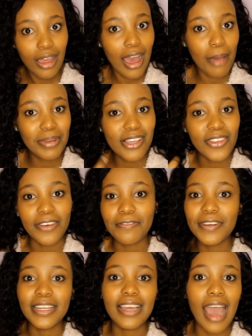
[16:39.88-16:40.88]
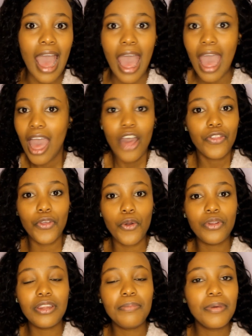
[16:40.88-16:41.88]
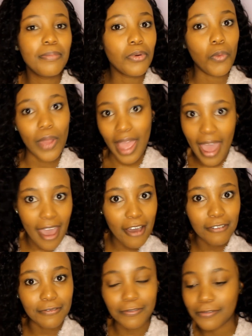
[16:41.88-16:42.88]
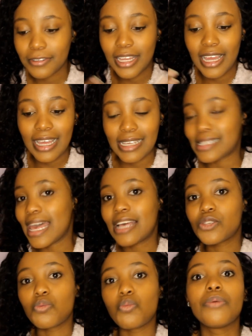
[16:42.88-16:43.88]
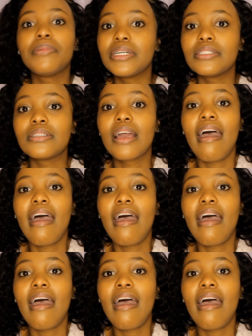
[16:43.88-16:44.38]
up in South Africa, the only people we have is us women,